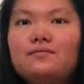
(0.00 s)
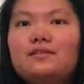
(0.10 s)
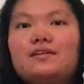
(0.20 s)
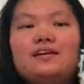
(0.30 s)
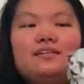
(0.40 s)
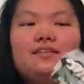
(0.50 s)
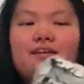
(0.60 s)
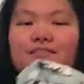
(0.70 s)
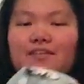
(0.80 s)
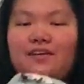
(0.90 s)
loves this kind of
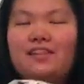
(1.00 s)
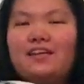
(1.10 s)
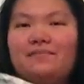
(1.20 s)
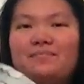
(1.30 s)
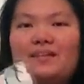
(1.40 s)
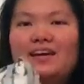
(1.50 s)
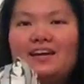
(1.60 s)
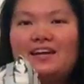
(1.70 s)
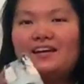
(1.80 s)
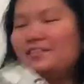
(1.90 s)
stuff, so I
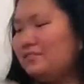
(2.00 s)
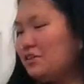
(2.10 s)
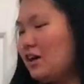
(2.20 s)
got these